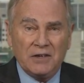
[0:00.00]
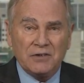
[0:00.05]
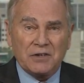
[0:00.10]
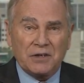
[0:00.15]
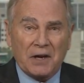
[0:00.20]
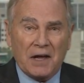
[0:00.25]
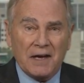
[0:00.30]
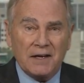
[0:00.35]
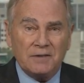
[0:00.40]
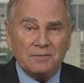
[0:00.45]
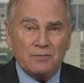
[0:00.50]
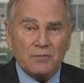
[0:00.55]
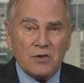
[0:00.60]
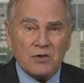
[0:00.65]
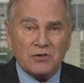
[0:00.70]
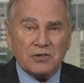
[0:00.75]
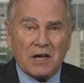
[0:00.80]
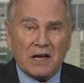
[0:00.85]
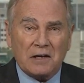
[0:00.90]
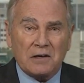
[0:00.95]
Tonight,
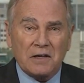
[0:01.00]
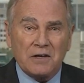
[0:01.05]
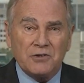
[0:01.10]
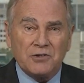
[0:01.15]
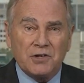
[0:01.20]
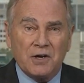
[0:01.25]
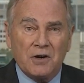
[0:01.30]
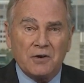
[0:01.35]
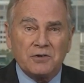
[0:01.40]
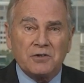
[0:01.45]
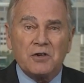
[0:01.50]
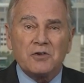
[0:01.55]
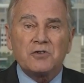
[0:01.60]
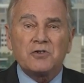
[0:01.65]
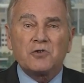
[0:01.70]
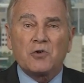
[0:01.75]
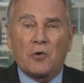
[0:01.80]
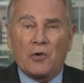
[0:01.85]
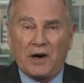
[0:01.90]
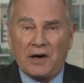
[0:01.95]
Steckley shares his
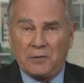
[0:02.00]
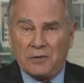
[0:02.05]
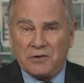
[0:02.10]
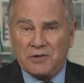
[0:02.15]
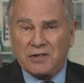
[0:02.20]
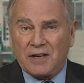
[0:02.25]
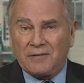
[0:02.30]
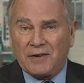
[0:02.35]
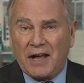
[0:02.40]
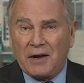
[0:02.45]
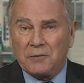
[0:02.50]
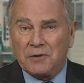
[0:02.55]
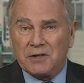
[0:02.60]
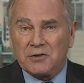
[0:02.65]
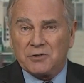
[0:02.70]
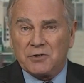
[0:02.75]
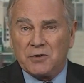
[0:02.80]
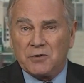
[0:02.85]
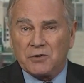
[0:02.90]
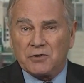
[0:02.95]
story with 7
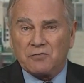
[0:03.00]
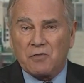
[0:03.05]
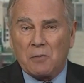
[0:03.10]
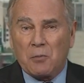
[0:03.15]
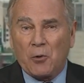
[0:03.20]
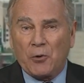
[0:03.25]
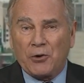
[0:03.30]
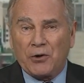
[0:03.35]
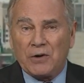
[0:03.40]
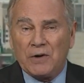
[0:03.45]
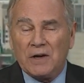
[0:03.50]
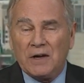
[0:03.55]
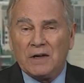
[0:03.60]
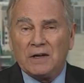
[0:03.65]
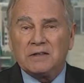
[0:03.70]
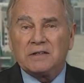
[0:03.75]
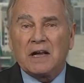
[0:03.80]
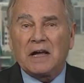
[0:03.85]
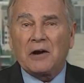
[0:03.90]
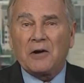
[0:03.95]
Eyewitness News reporter
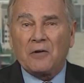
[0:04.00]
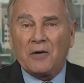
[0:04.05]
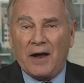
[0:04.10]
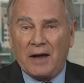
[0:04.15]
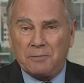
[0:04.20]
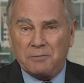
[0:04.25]
Taylor